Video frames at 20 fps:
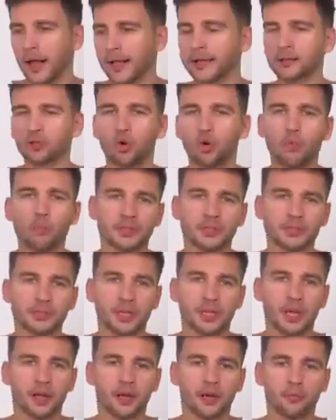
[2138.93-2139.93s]
I recommend
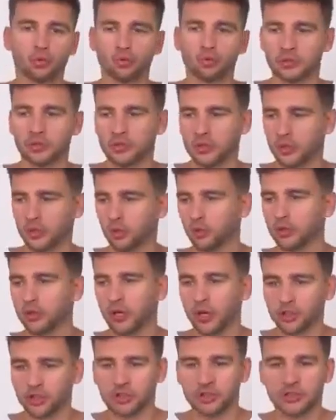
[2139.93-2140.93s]
doing this set every
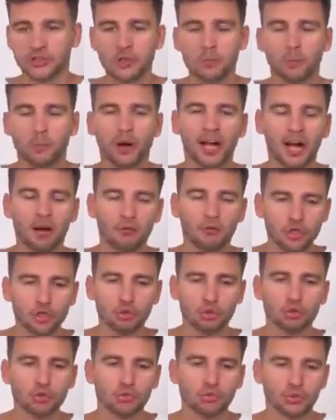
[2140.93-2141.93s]
day, as long as
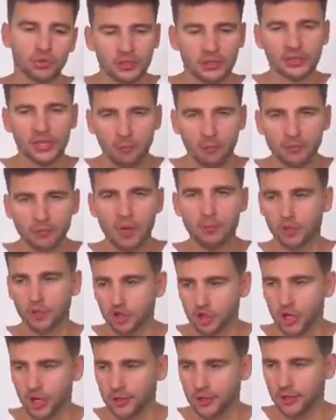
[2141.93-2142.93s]
you feel tension there.